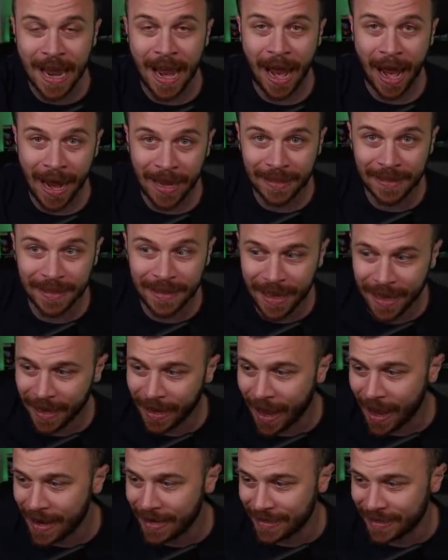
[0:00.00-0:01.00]
I had today,
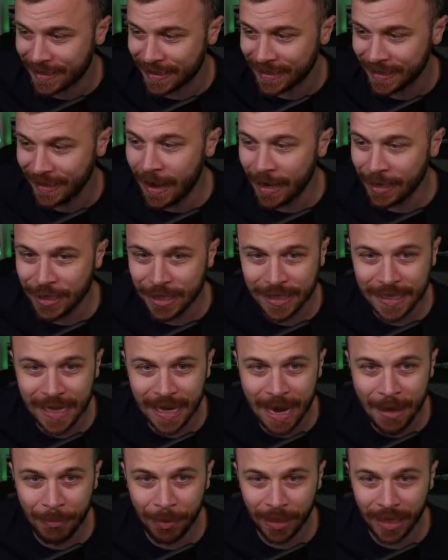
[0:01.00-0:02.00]
guys. I just
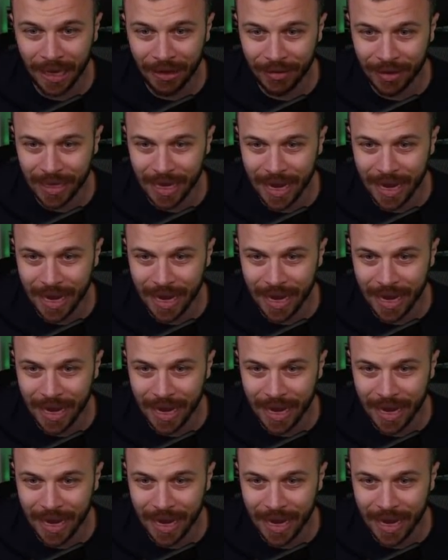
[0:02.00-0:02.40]
cannot believe it,